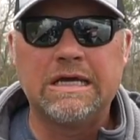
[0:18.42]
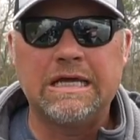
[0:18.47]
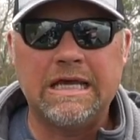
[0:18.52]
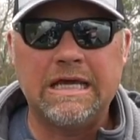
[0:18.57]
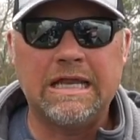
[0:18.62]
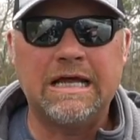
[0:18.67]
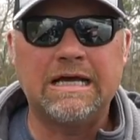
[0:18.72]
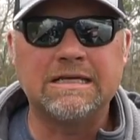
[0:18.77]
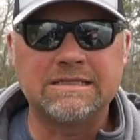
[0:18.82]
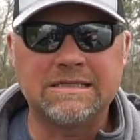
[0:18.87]

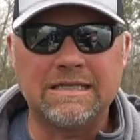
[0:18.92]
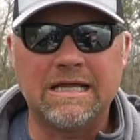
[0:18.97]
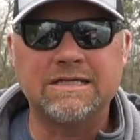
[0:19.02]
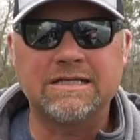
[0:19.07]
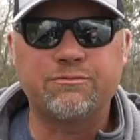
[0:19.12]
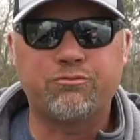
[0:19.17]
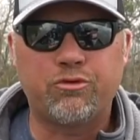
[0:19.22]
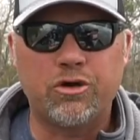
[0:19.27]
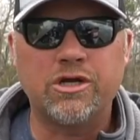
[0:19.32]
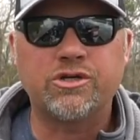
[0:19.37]
it has
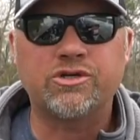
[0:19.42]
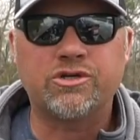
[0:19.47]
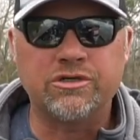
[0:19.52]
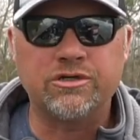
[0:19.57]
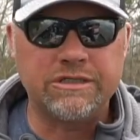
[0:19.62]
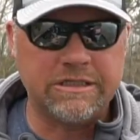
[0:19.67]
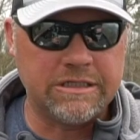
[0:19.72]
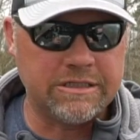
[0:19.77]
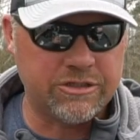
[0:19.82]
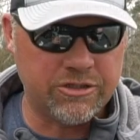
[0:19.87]
less pressure.
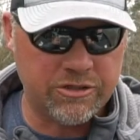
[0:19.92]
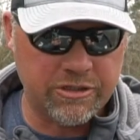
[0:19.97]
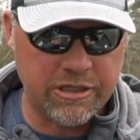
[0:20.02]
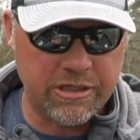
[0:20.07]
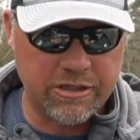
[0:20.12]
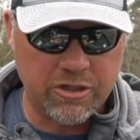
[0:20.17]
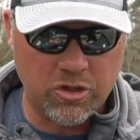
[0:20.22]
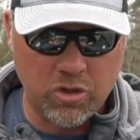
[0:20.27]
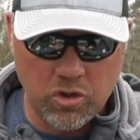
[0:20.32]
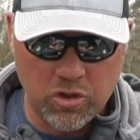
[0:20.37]
It's easier to
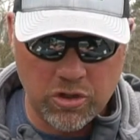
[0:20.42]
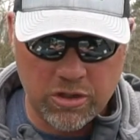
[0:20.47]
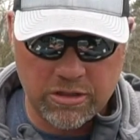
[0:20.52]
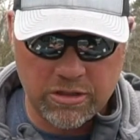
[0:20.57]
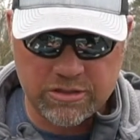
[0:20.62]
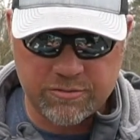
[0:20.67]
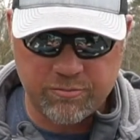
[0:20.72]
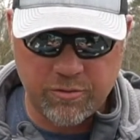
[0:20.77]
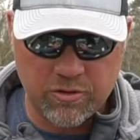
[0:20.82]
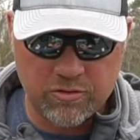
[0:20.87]
get the hook
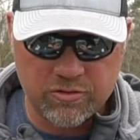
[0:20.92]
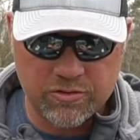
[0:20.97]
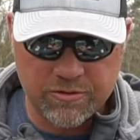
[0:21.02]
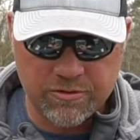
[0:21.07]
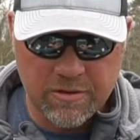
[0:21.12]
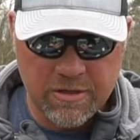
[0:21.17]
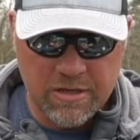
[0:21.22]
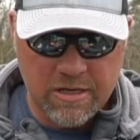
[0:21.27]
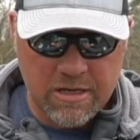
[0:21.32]
exposed.